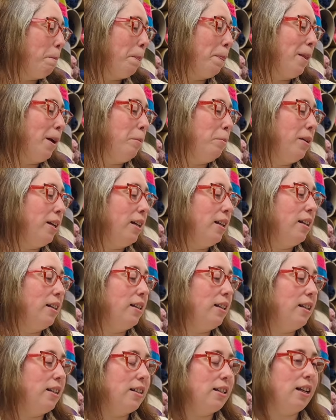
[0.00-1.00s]
I mean,
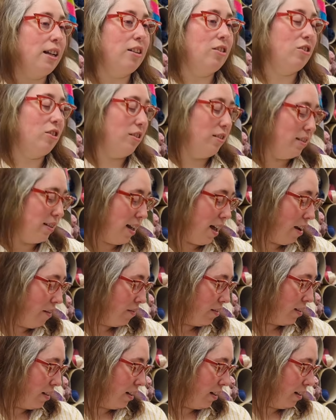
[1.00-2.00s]
the intention is there,
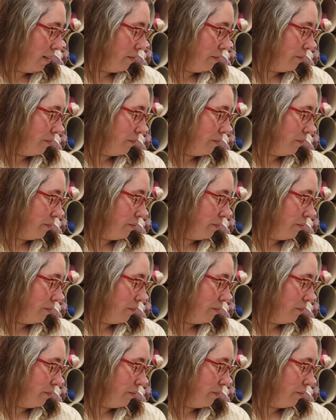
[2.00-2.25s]
isn't it?